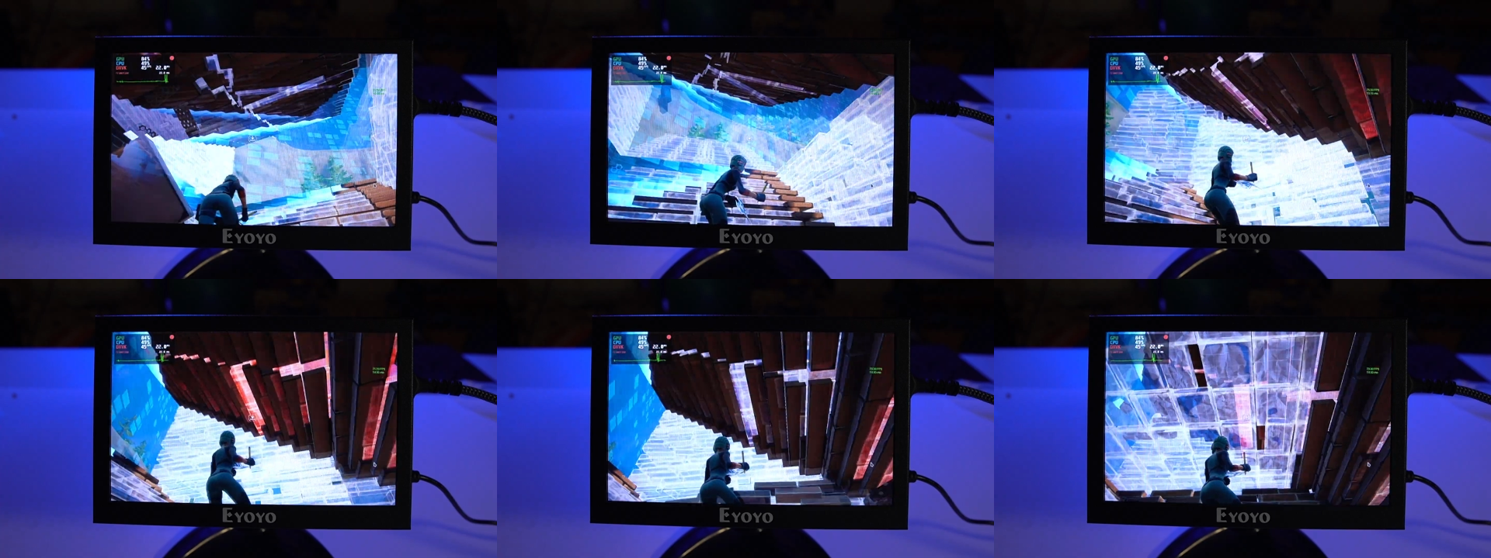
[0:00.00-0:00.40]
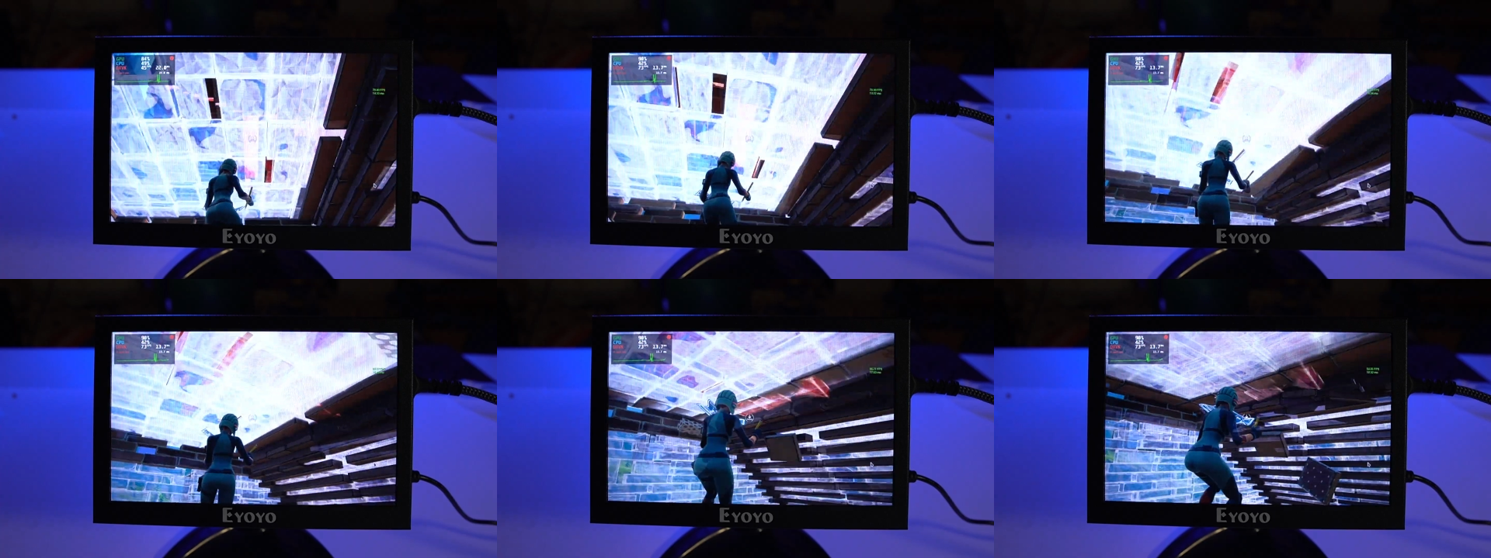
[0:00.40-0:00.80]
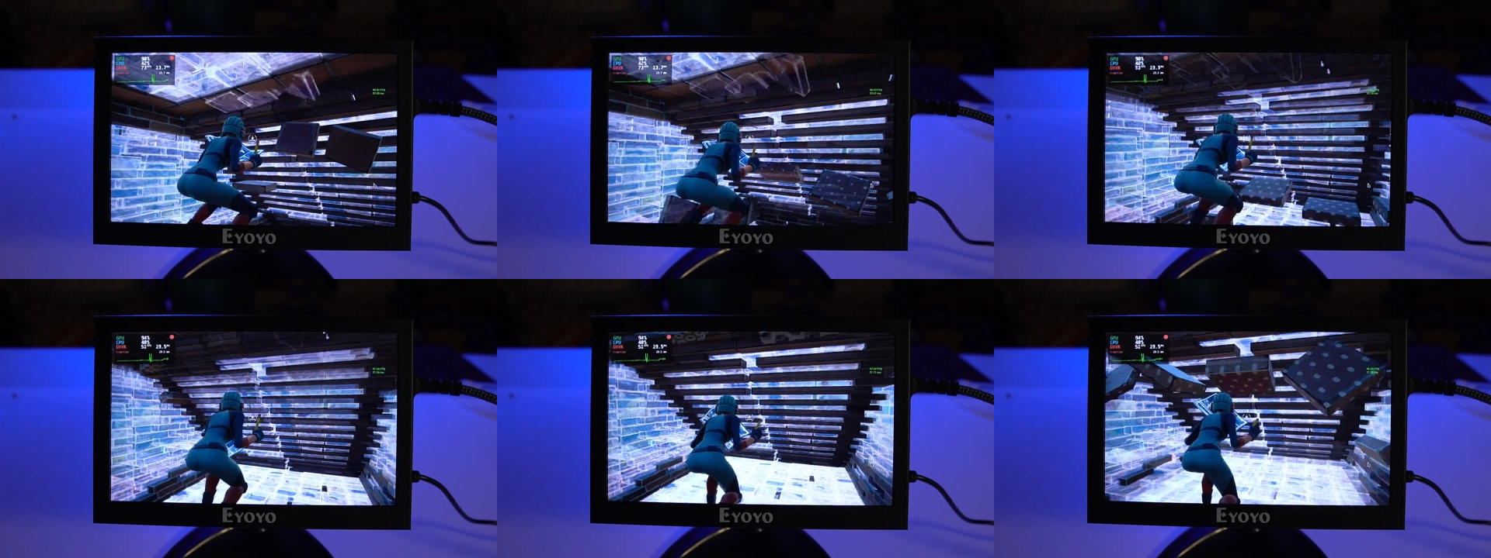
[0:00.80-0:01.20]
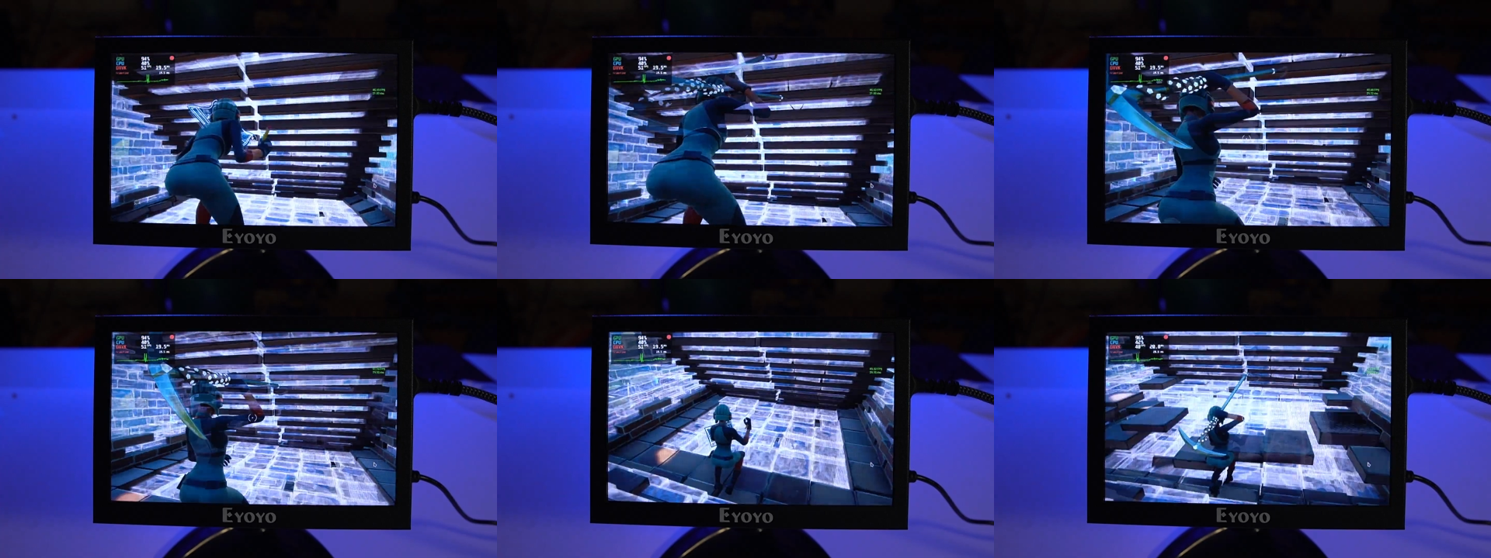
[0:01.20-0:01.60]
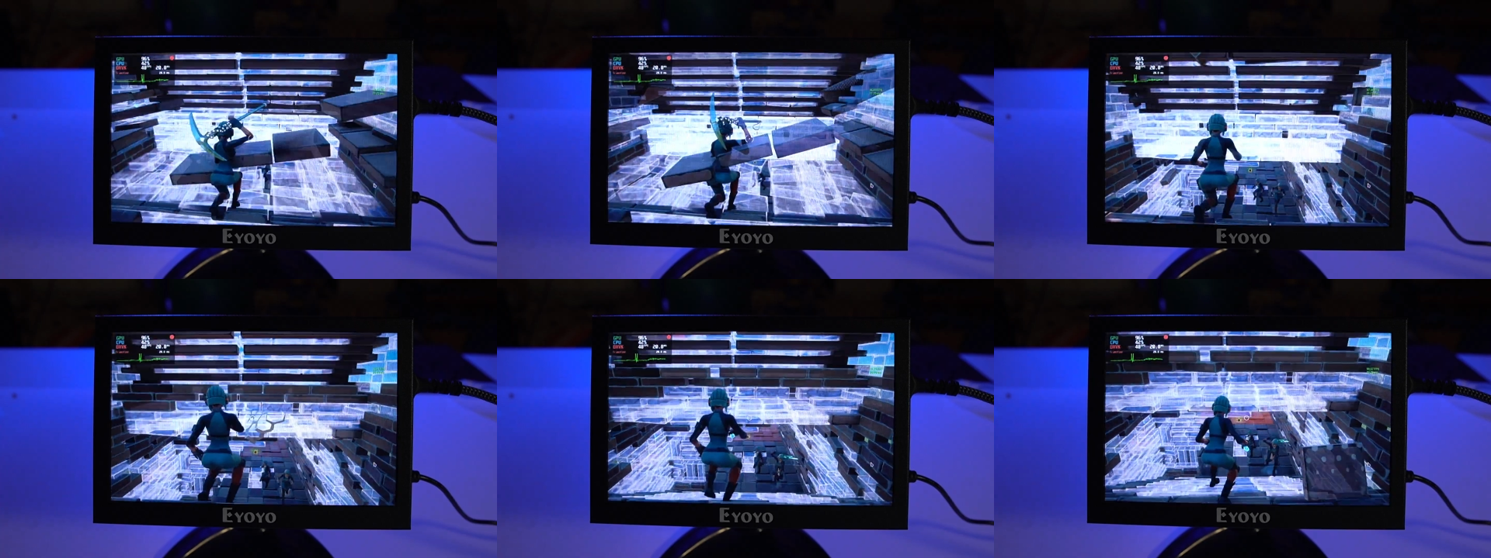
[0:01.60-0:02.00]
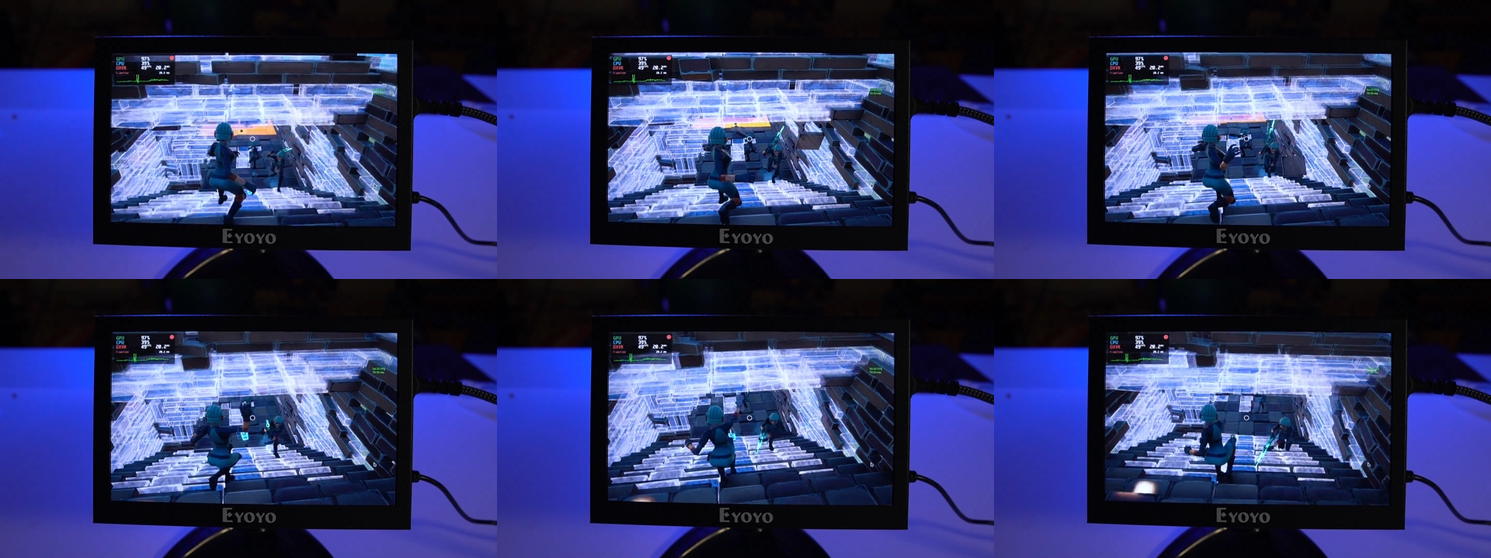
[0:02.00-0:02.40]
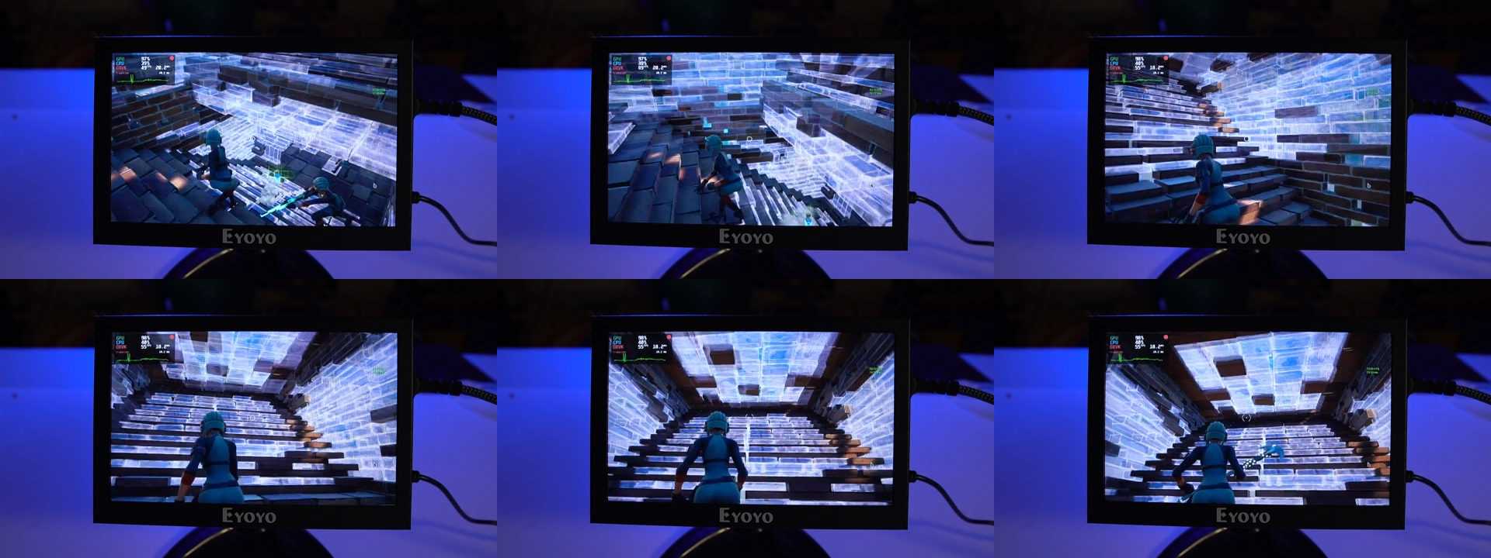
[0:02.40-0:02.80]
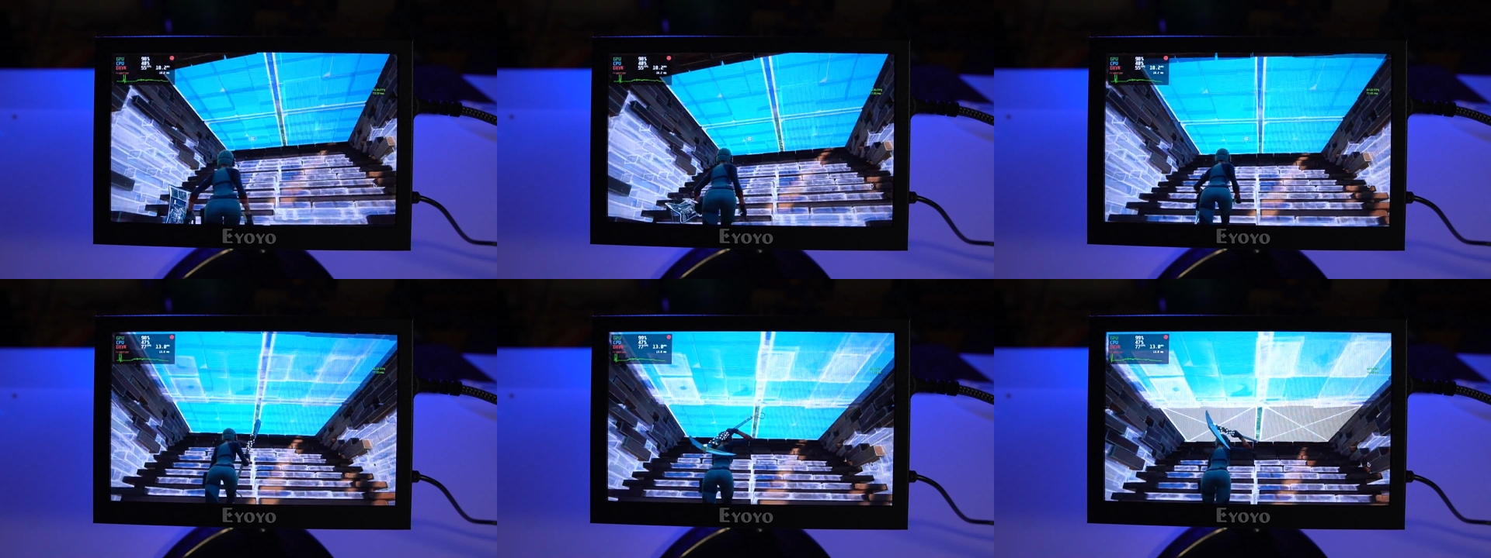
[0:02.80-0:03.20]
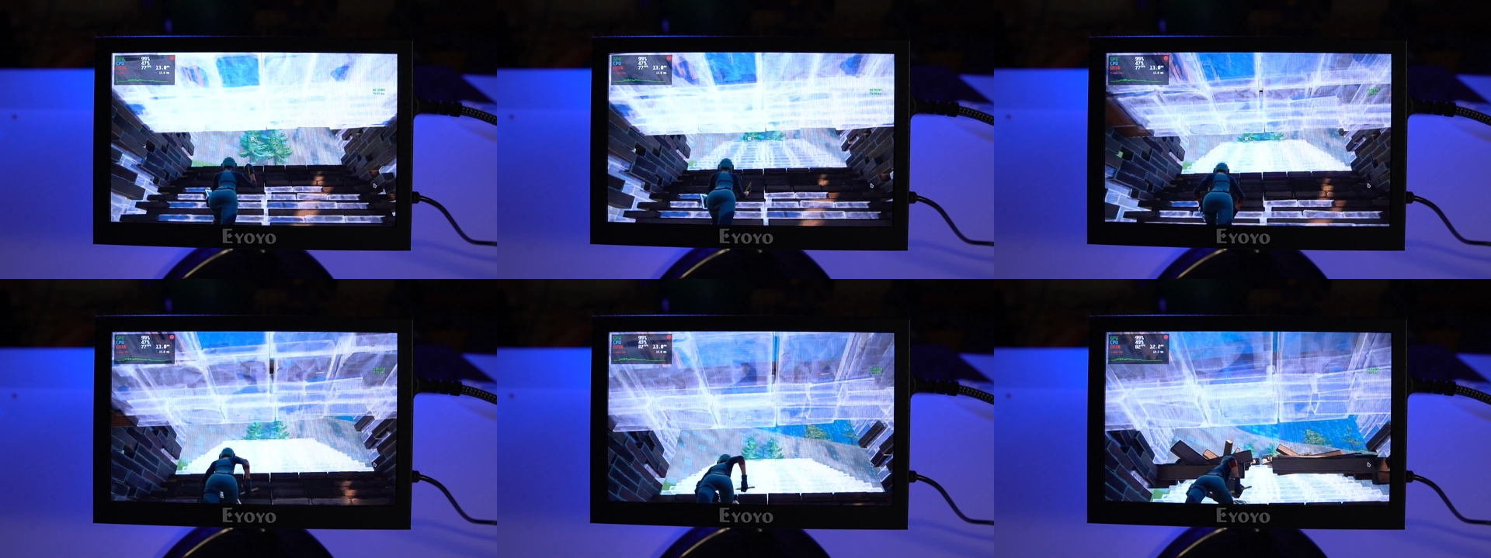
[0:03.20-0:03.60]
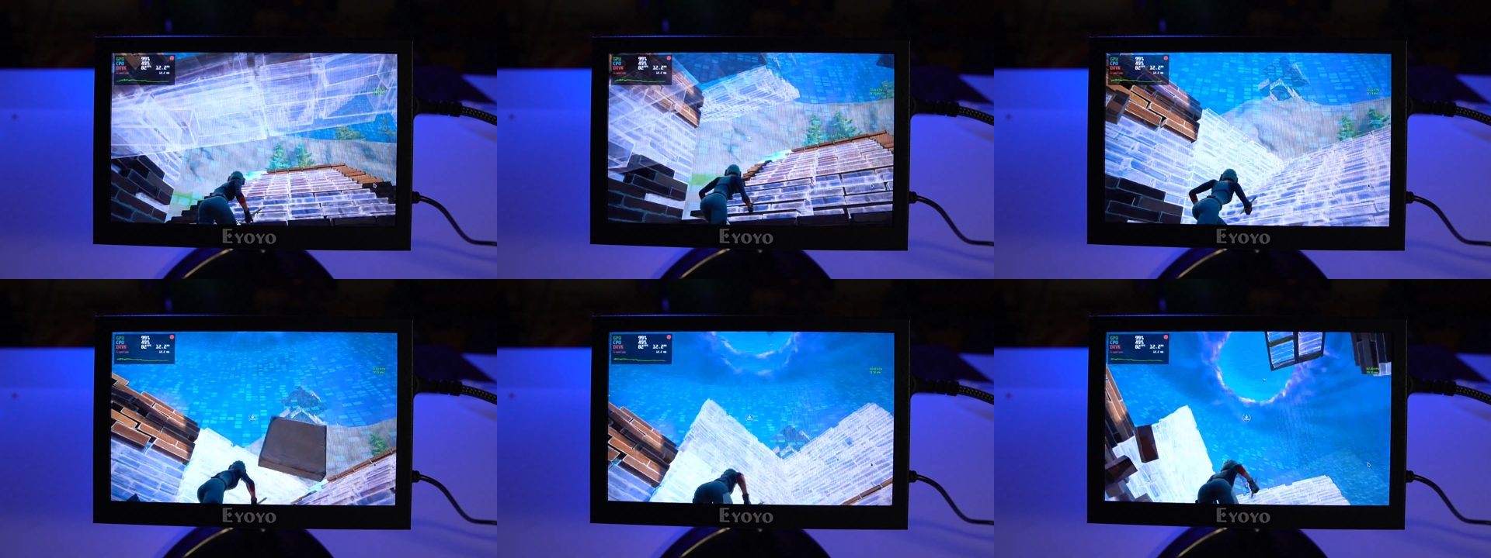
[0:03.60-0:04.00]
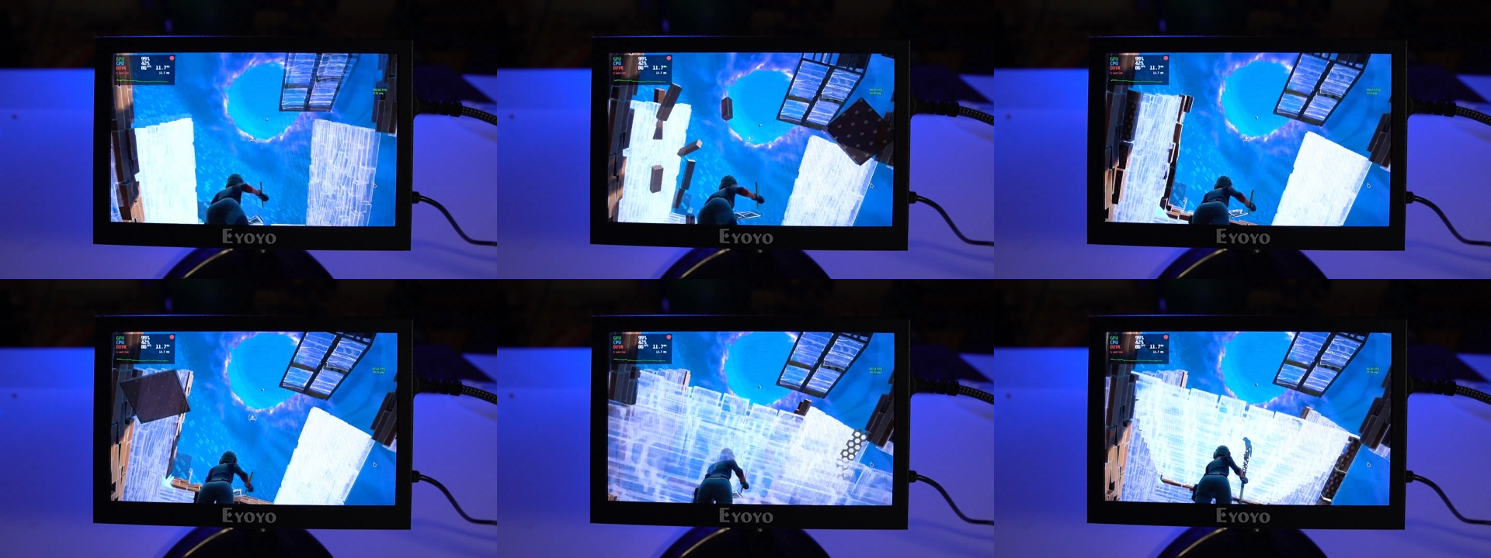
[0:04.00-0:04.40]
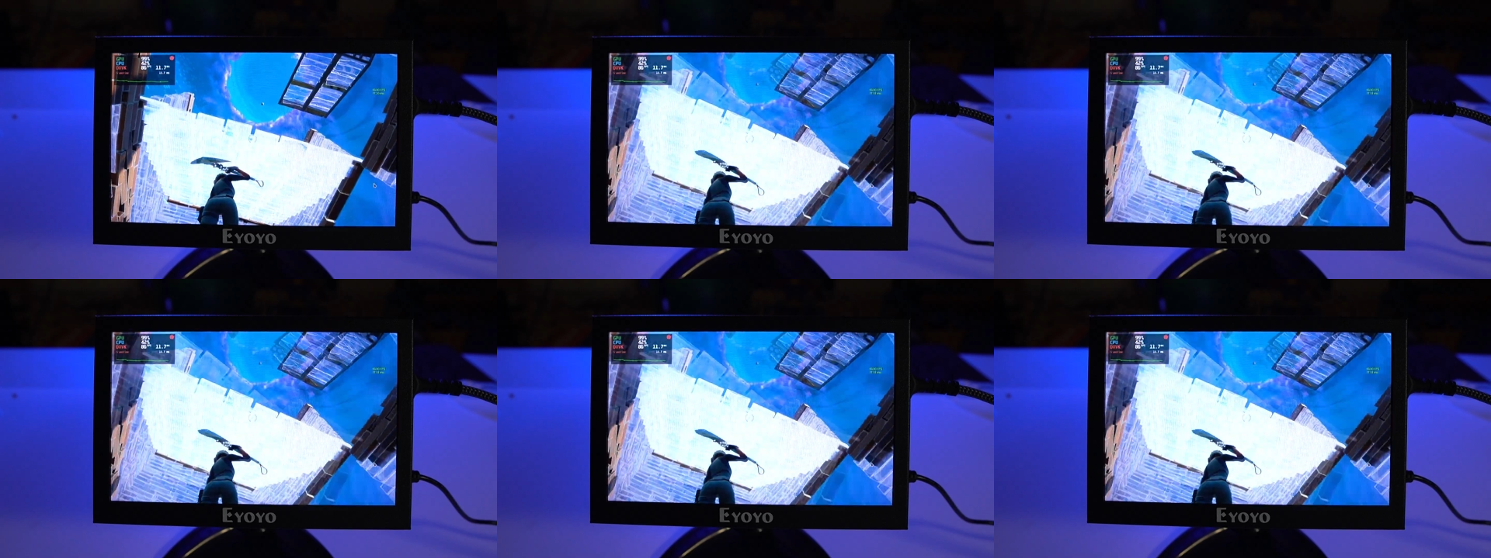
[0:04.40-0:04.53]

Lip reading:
(no speaker visible)